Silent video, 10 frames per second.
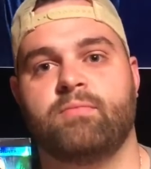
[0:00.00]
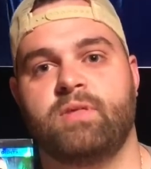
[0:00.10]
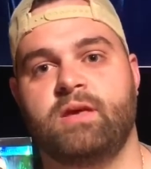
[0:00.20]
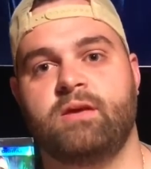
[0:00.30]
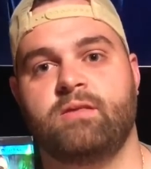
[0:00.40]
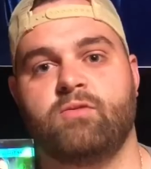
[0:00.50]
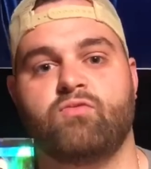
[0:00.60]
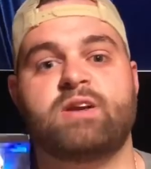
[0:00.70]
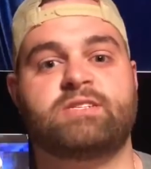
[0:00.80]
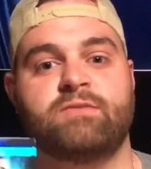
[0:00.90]
the
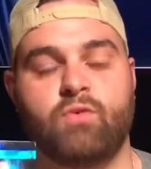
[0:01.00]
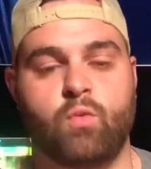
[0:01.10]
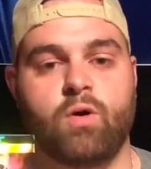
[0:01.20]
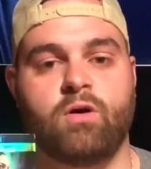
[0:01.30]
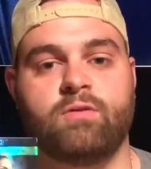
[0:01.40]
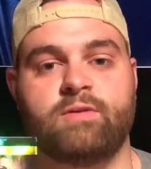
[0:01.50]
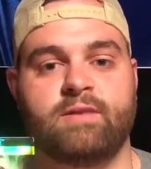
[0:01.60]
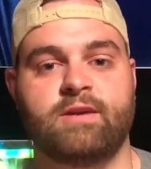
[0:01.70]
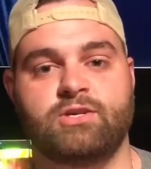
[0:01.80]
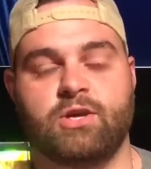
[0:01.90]
rest of the world
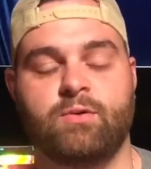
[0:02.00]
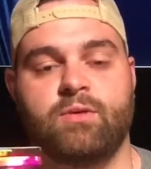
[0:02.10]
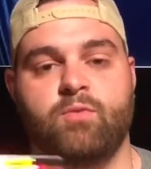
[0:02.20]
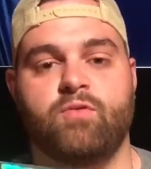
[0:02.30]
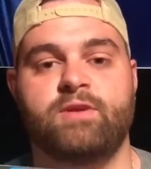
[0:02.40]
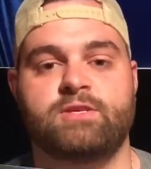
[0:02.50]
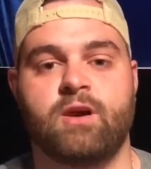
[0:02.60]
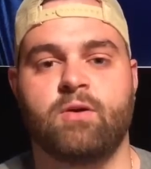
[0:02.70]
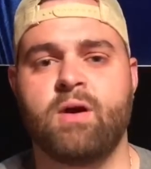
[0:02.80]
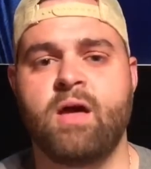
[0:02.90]
that they show in the movie.
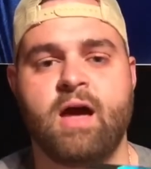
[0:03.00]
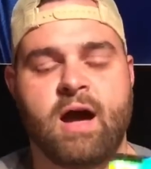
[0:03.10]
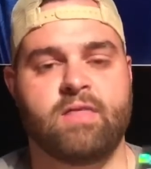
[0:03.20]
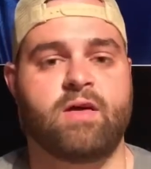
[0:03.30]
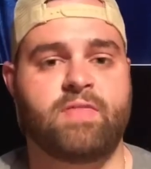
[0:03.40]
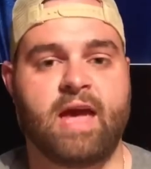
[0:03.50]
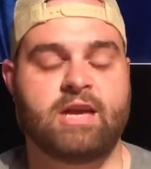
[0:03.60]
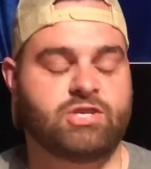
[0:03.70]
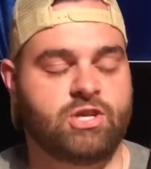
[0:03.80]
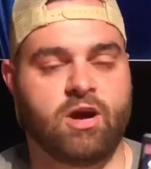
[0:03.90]
So I thought the
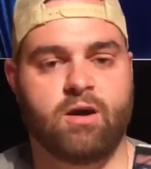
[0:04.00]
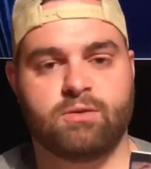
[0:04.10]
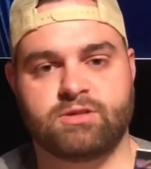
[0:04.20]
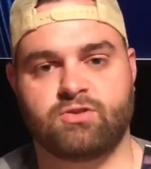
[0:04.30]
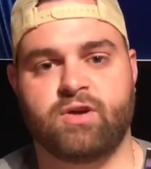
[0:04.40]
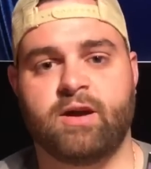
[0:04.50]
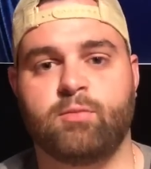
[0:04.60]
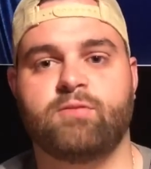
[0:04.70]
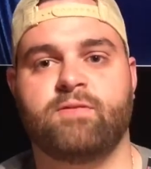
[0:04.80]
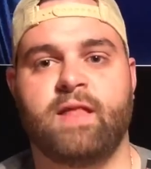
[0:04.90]
HDR was
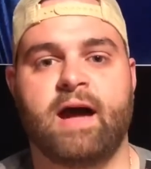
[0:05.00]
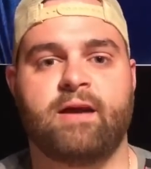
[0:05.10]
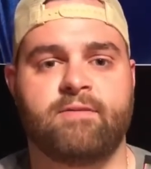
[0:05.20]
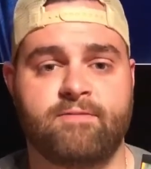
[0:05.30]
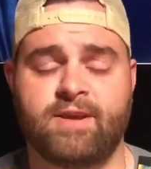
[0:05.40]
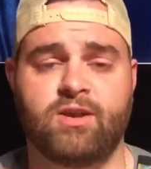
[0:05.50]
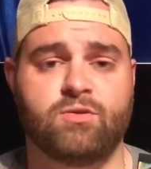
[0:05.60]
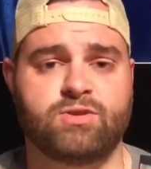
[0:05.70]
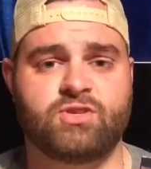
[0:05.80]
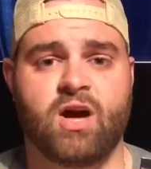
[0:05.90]
incredible for that.
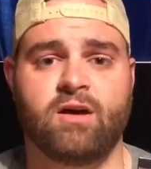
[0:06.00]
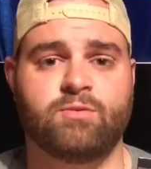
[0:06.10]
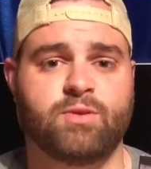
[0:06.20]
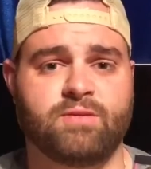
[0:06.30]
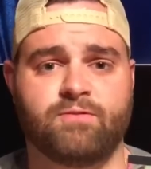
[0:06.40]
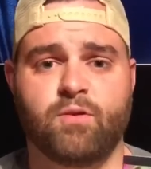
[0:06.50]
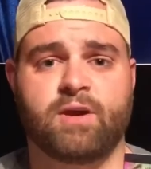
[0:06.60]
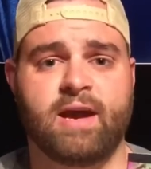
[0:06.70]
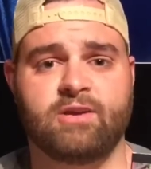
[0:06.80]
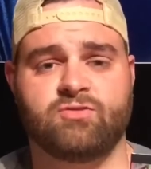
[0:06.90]
Video was solid, but the
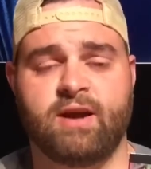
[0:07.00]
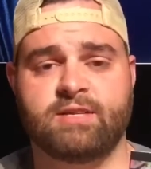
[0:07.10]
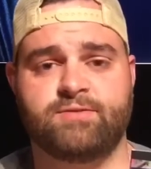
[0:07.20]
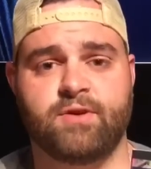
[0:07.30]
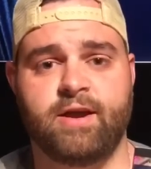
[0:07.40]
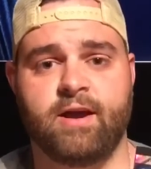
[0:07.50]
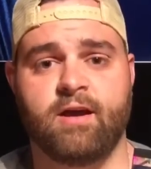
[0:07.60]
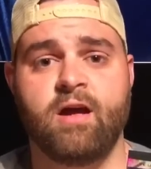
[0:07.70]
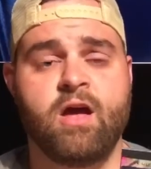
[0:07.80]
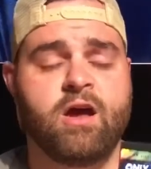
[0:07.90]
4K transfer
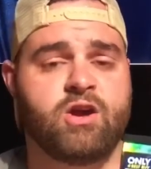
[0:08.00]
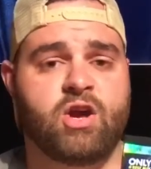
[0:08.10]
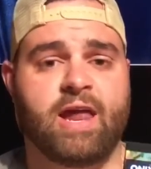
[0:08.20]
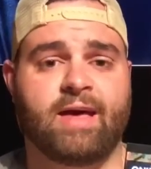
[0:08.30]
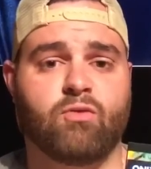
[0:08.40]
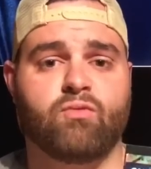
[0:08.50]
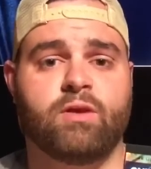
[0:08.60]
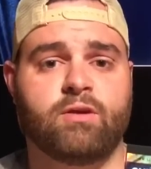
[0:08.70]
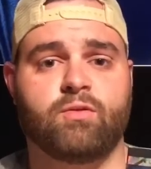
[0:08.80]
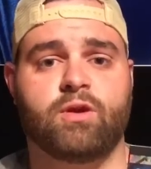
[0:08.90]
here, you're getting a
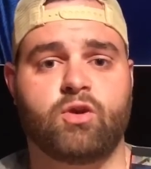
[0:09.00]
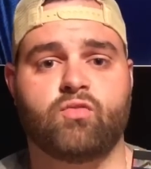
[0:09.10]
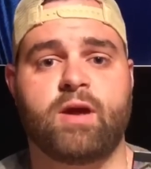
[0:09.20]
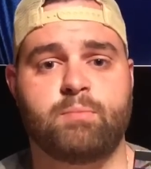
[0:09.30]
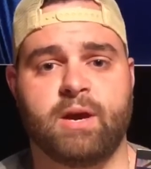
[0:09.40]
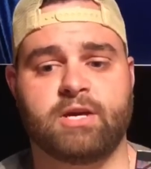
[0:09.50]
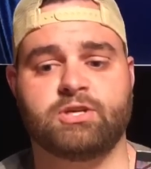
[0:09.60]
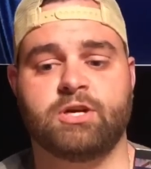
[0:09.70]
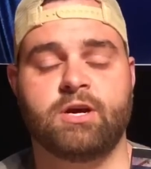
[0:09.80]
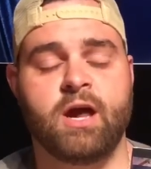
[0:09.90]
really, really great
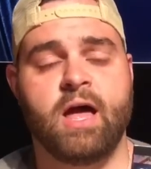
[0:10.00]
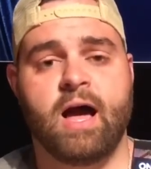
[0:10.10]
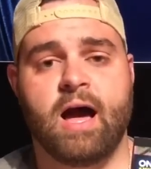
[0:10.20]
picture.